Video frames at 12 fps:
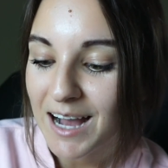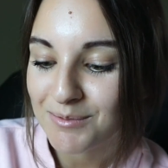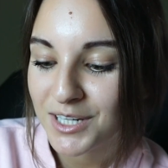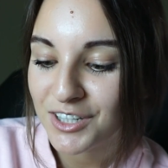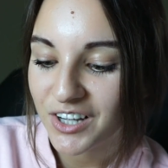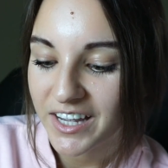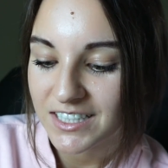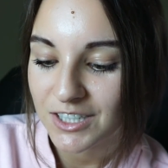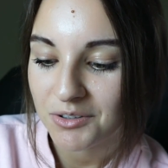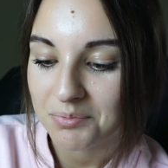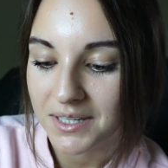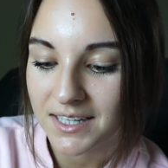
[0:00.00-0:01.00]
I'm gonna look
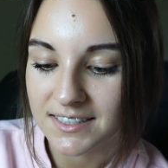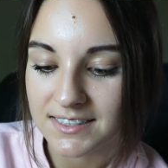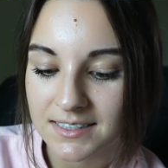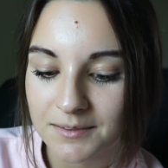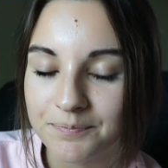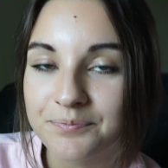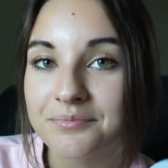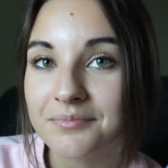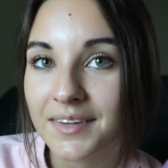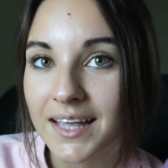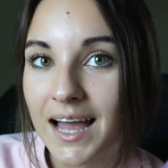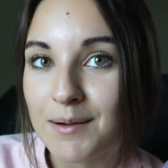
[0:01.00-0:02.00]
into it because
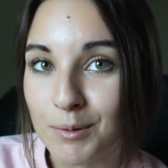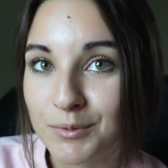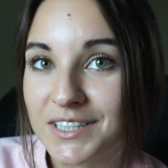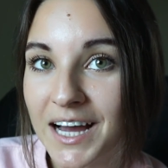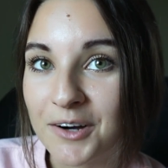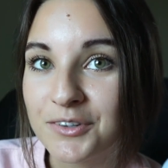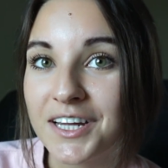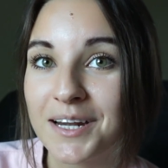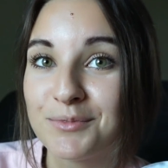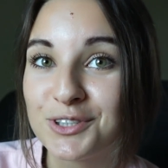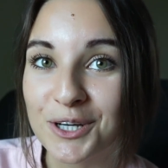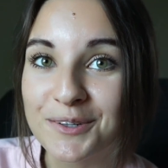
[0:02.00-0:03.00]
I'm almost out and
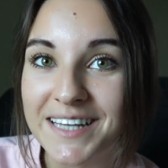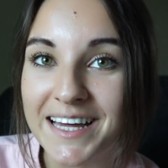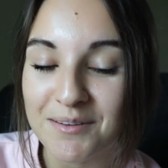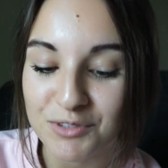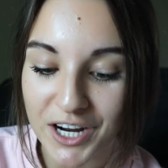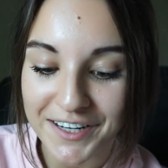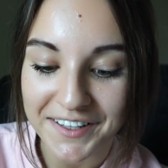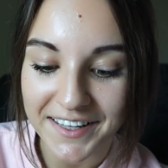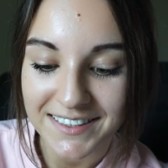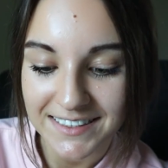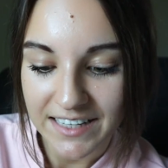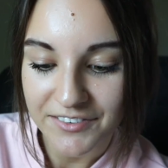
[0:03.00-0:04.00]
I'm so sad. I'm trying to
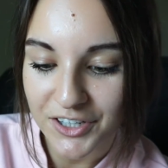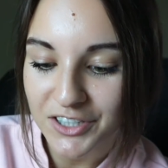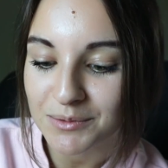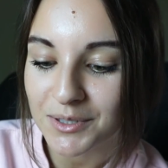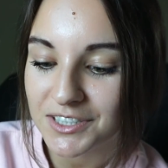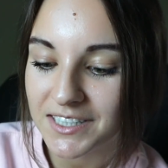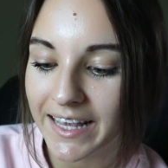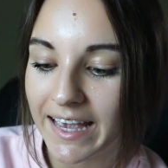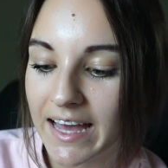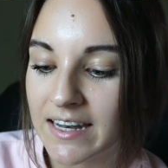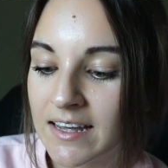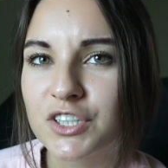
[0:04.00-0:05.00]
like savor it as much as I
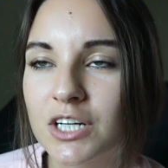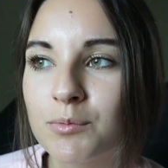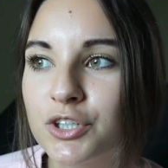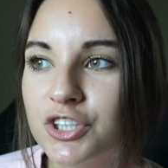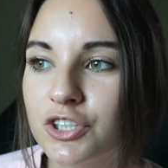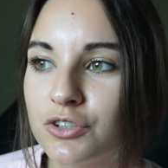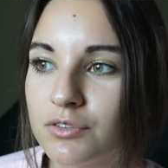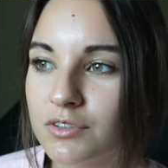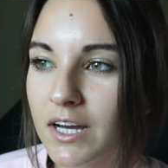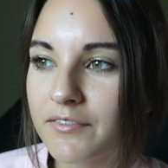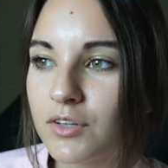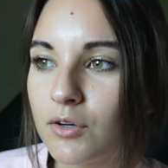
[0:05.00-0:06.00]
can. Shea Moisture used
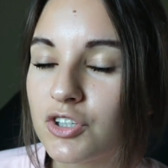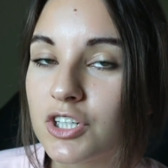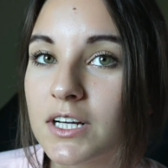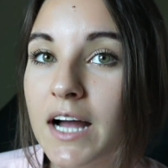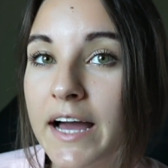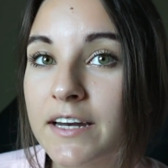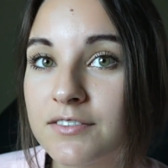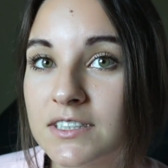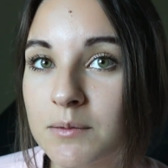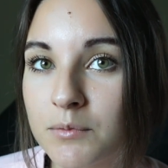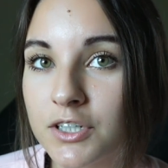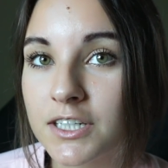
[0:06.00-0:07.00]
to have a lotion kind of
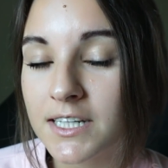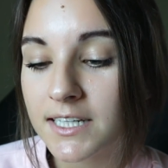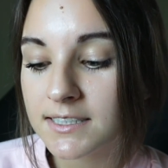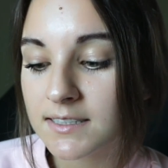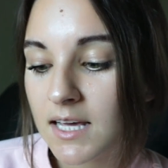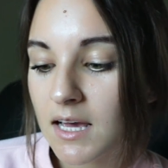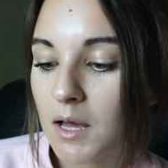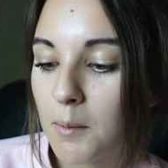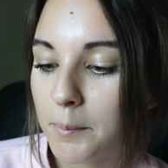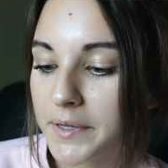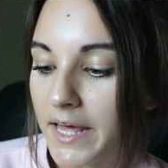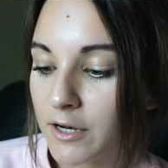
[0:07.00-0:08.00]
similar to this,
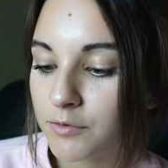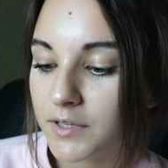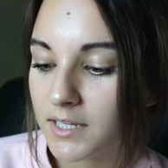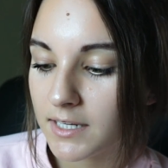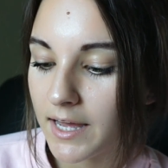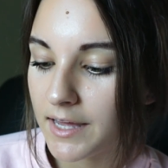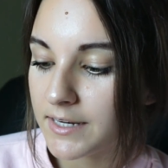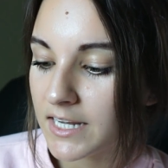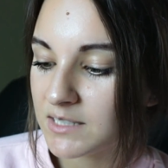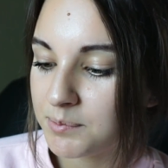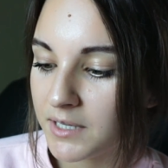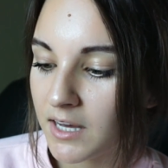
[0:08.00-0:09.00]
but I don't think it had
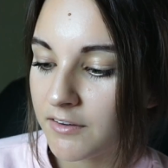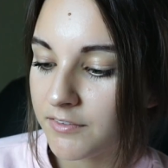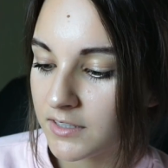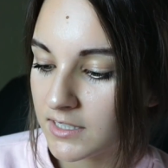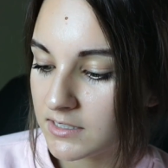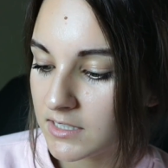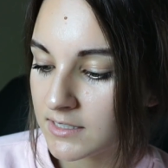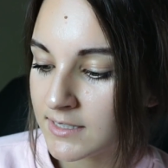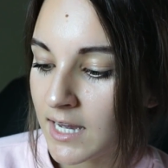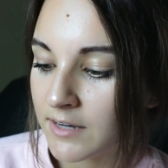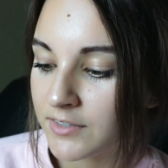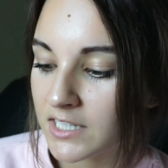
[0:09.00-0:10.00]
SPF, and this does
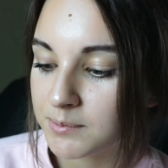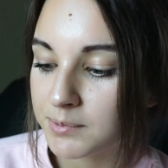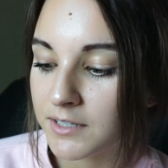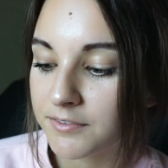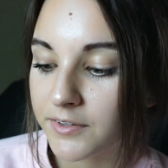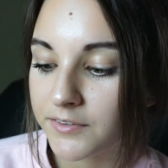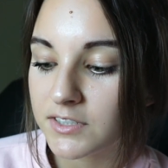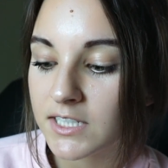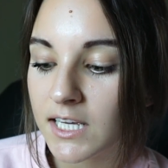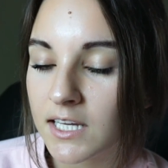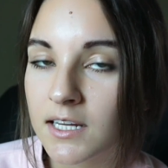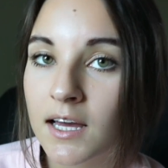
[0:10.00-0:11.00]
have SPF
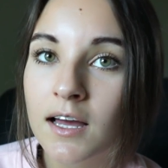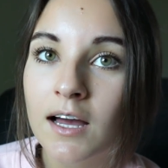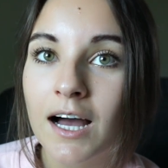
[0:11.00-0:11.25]
15.